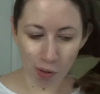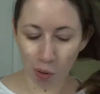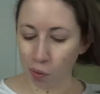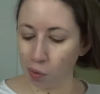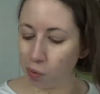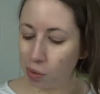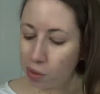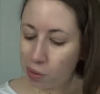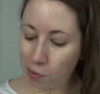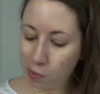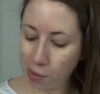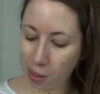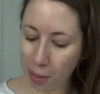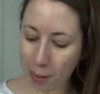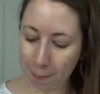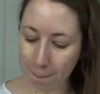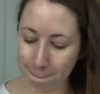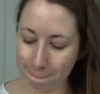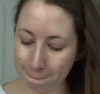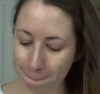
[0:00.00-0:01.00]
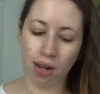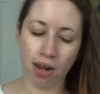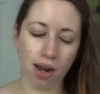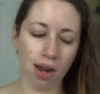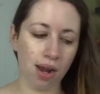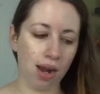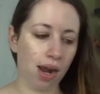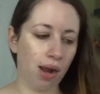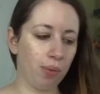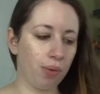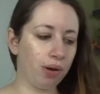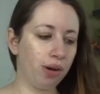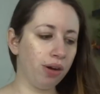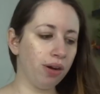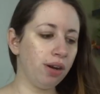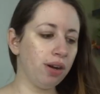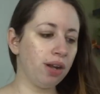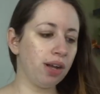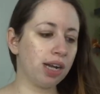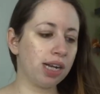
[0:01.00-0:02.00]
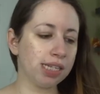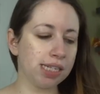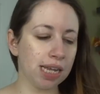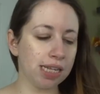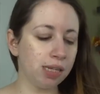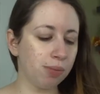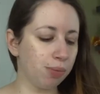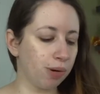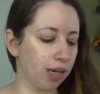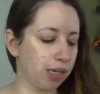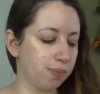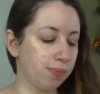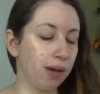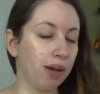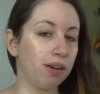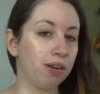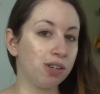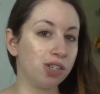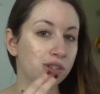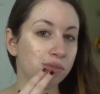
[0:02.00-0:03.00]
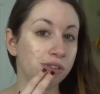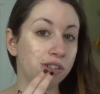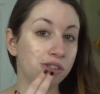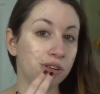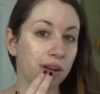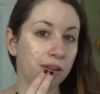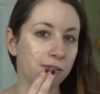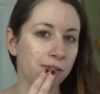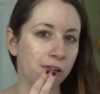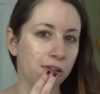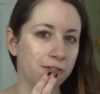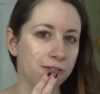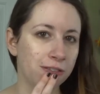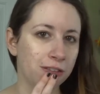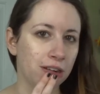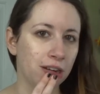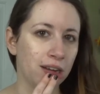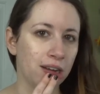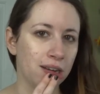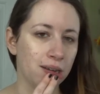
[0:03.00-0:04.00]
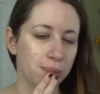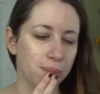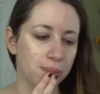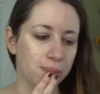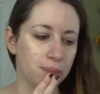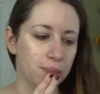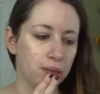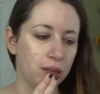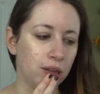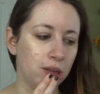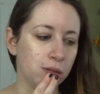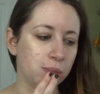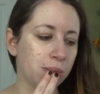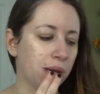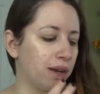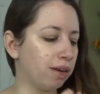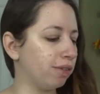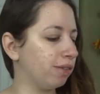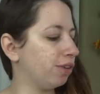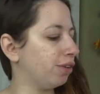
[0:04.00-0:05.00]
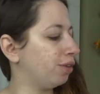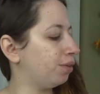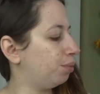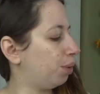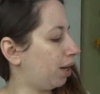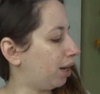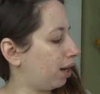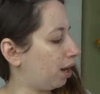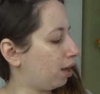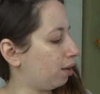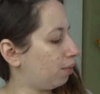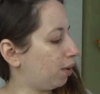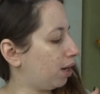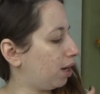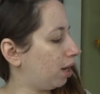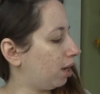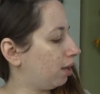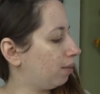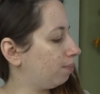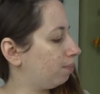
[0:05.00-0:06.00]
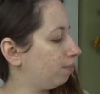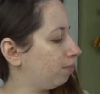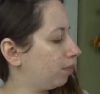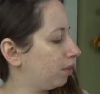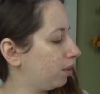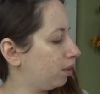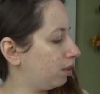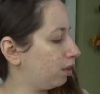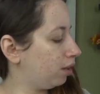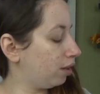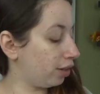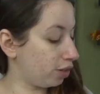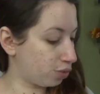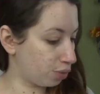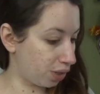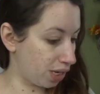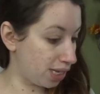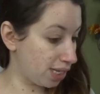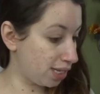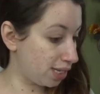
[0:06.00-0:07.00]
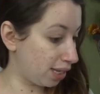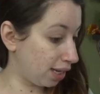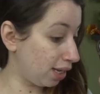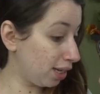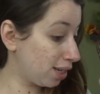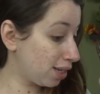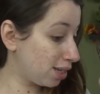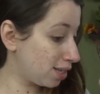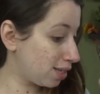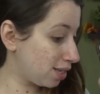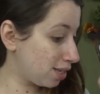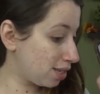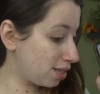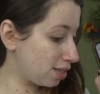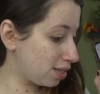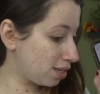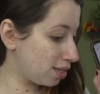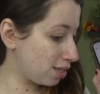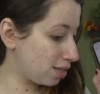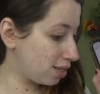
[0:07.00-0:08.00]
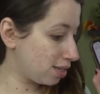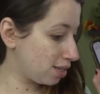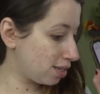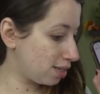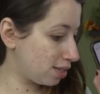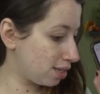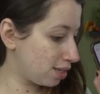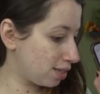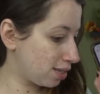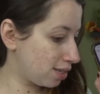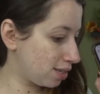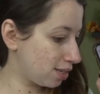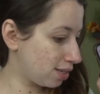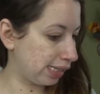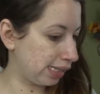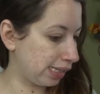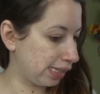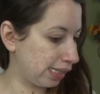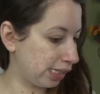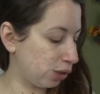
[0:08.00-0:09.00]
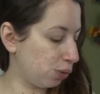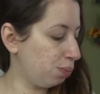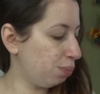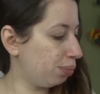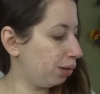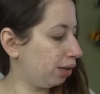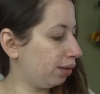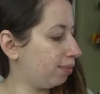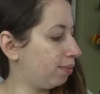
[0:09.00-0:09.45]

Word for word: Okie dokie. I wonder, because that's a pressed powder, should we try to roll for a, a loose powder too. Why not? Why not? 26? Nope.